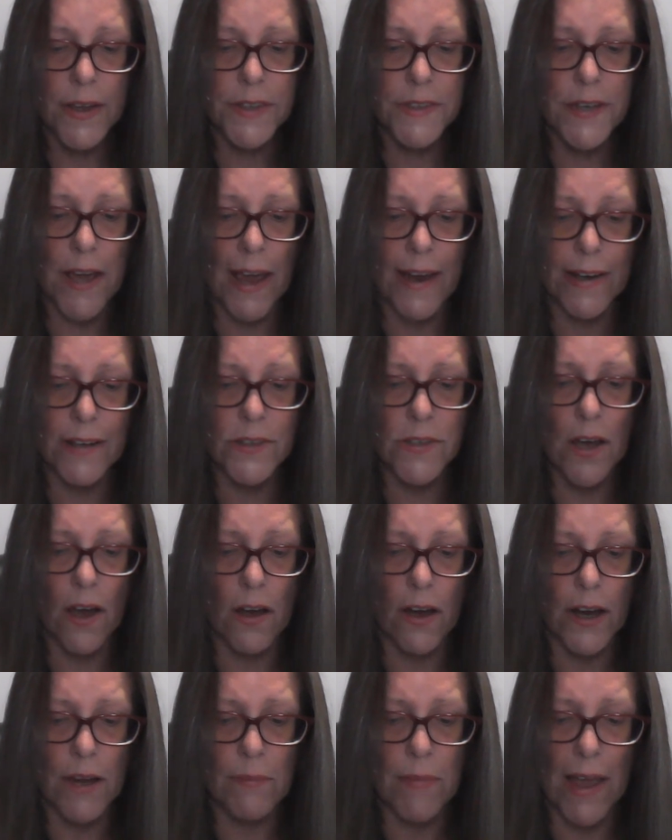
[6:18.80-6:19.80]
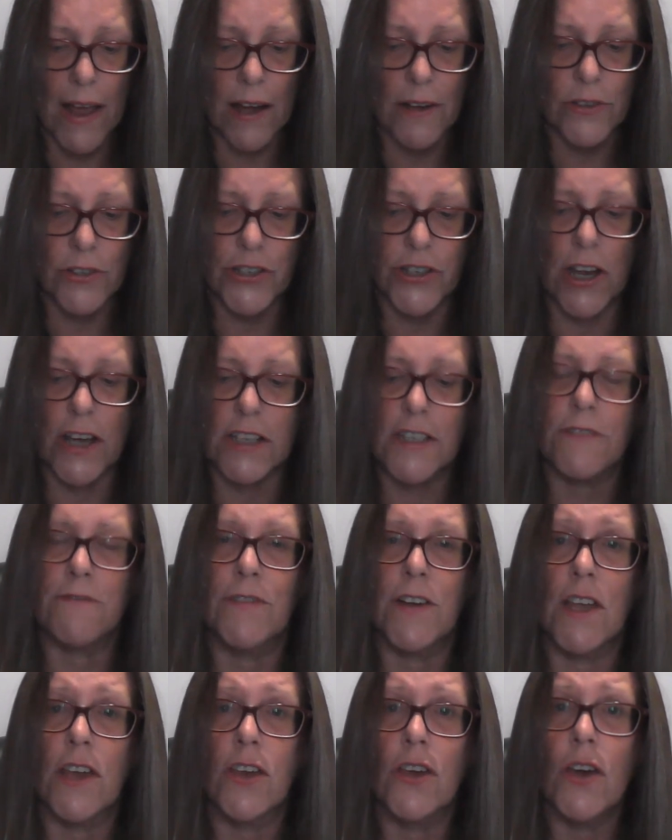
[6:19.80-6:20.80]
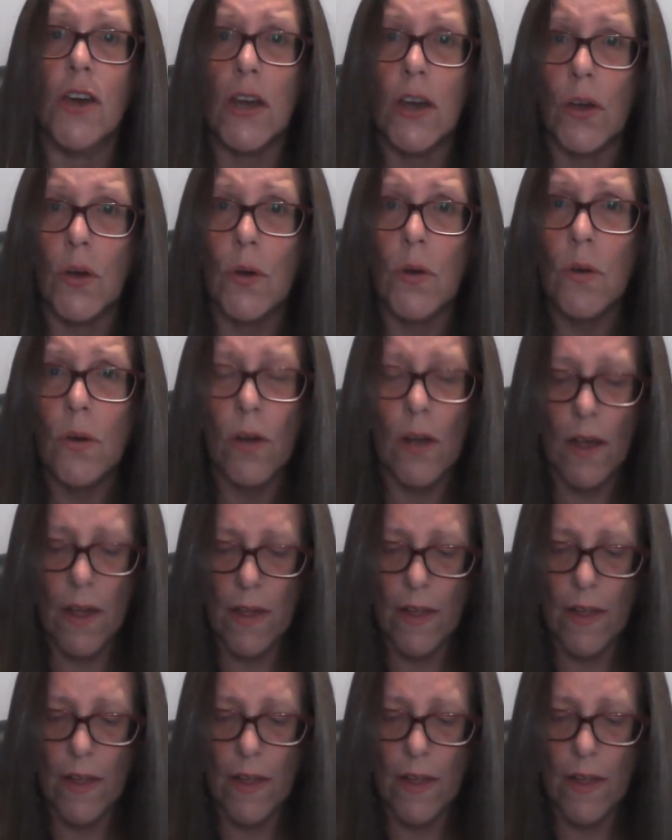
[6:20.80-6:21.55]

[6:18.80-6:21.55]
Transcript: Take time out just for you,